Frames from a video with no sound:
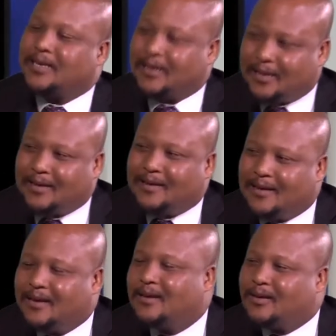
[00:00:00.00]
yeah.
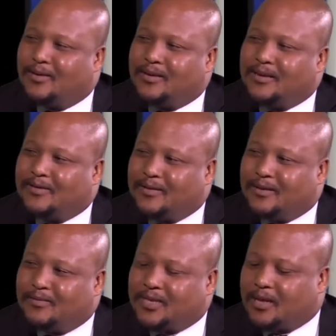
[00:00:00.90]
yeah.
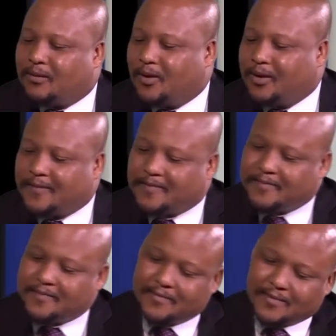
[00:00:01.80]
Wonderful. Mr. Baloyi.
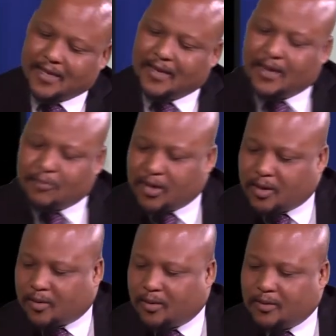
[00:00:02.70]
Yes. I'm going
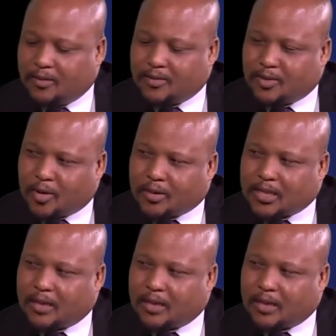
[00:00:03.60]
to call you Dr.